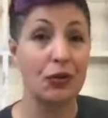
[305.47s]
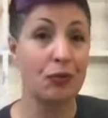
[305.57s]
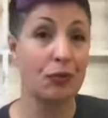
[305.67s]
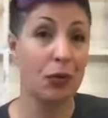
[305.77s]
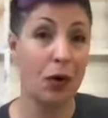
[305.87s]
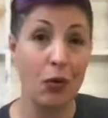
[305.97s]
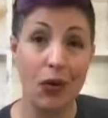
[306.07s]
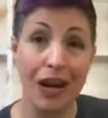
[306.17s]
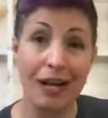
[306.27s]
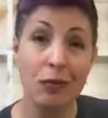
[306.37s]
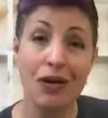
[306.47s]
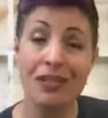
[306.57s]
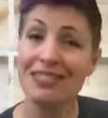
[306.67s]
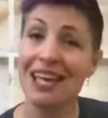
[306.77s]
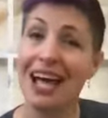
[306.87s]
pro grade
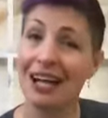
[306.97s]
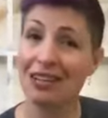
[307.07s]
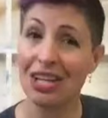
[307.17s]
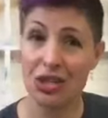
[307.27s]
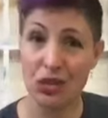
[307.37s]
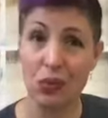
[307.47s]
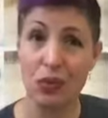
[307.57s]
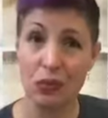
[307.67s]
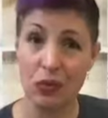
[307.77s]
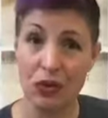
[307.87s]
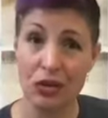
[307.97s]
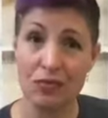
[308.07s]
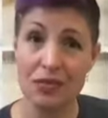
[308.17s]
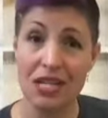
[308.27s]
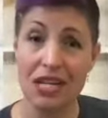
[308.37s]
ones at like
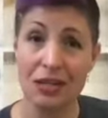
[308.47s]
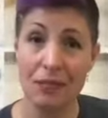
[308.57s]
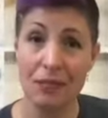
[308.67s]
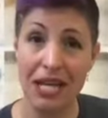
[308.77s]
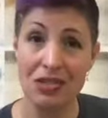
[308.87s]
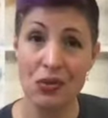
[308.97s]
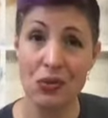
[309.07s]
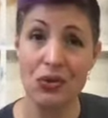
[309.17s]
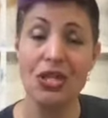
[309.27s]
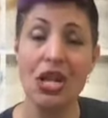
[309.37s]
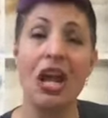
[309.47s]
Sherwin-Williams and the paint stores,